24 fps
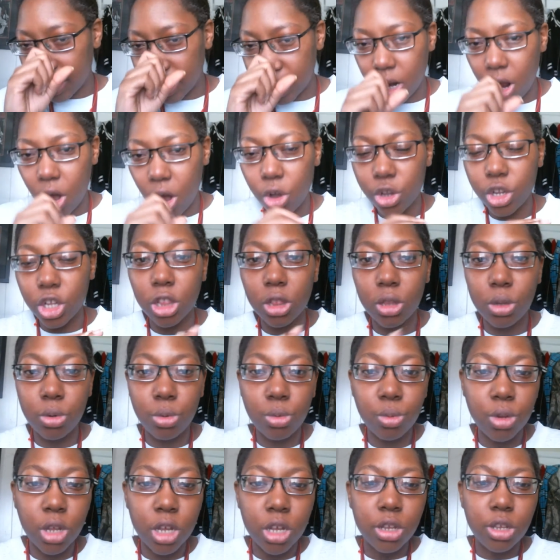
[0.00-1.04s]
get all your
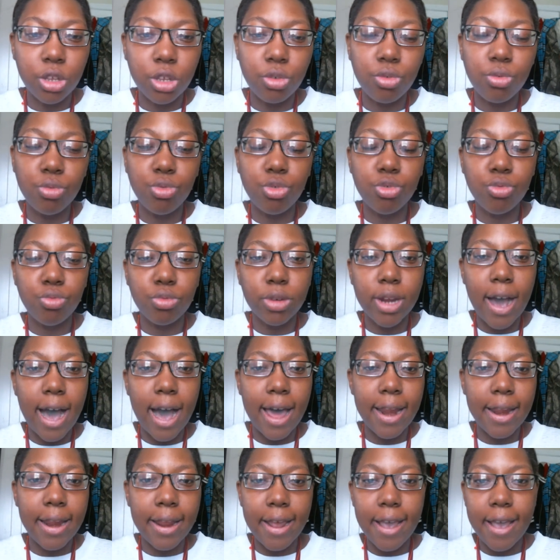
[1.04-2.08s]
loot, you do
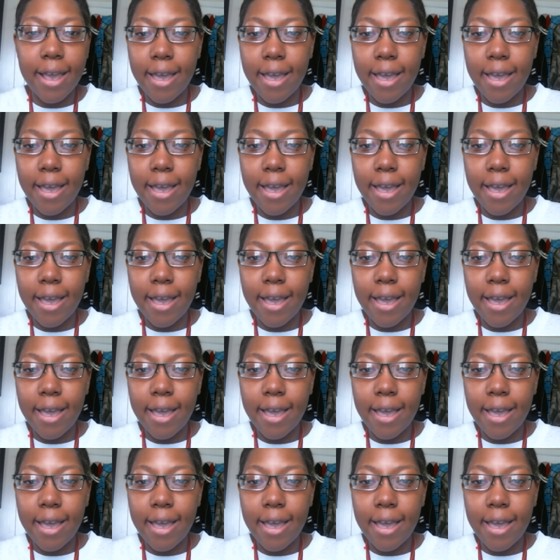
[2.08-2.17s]
not